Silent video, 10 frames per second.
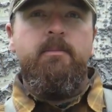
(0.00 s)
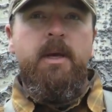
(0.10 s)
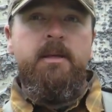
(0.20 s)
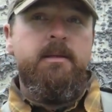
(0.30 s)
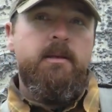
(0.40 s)

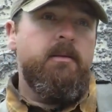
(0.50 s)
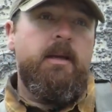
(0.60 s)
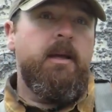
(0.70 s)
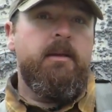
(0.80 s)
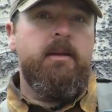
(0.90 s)
they
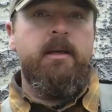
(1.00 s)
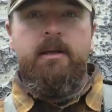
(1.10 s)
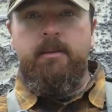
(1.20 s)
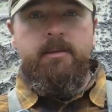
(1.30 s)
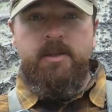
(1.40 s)
they
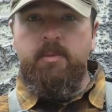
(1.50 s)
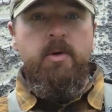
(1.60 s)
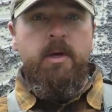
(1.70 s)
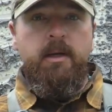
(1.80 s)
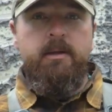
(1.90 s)
ended up
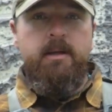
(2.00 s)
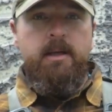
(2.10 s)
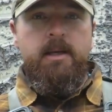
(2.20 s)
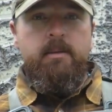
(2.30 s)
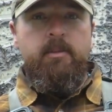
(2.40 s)
spooking
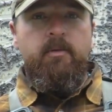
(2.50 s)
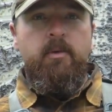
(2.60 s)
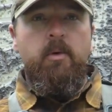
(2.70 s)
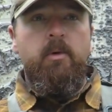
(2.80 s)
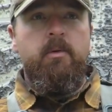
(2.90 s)

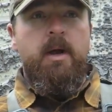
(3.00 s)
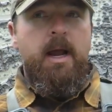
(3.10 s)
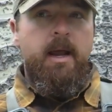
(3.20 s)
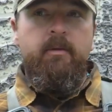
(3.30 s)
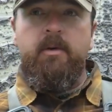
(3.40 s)
before
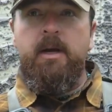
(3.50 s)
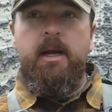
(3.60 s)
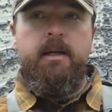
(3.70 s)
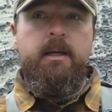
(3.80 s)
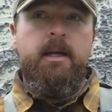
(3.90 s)
I ever
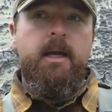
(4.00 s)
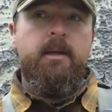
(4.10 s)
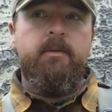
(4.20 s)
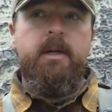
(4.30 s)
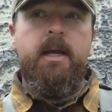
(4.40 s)
got any
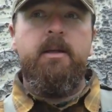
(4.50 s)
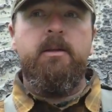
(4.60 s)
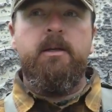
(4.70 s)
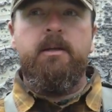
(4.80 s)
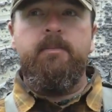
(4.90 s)
kind of an
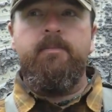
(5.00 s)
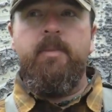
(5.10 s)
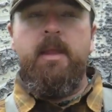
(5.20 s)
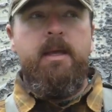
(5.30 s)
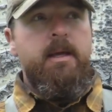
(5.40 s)
angle on them
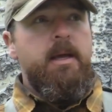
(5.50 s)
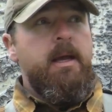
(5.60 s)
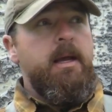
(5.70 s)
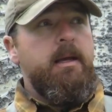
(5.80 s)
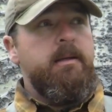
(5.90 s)

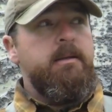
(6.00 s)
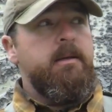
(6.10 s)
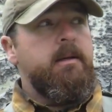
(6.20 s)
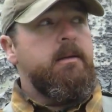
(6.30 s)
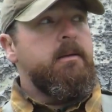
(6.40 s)
and
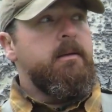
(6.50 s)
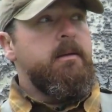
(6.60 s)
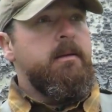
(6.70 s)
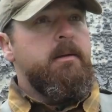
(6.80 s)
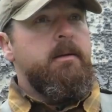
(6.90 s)
uh,
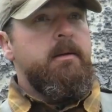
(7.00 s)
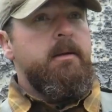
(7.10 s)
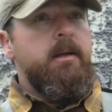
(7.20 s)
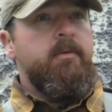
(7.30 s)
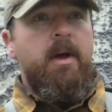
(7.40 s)

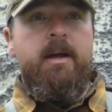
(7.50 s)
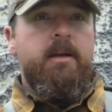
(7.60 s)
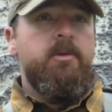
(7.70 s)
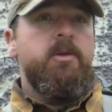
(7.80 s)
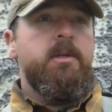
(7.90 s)
if I
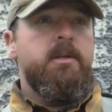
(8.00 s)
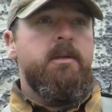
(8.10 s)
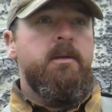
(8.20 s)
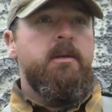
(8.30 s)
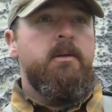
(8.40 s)
had
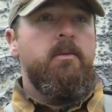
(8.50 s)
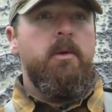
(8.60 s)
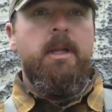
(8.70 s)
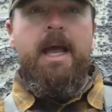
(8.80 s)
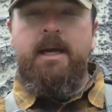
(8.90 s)
just
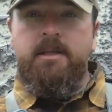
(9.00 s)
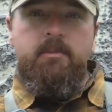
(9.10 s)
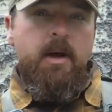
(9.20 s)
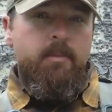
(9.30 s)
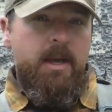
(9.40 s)

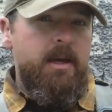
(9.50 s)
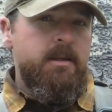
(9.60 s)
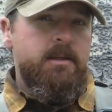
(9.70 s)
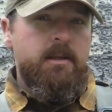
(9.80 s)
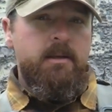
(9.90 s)
relaxed my
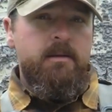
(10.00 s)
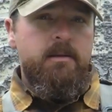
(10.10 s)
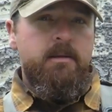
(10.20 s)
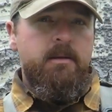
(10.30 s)
pacing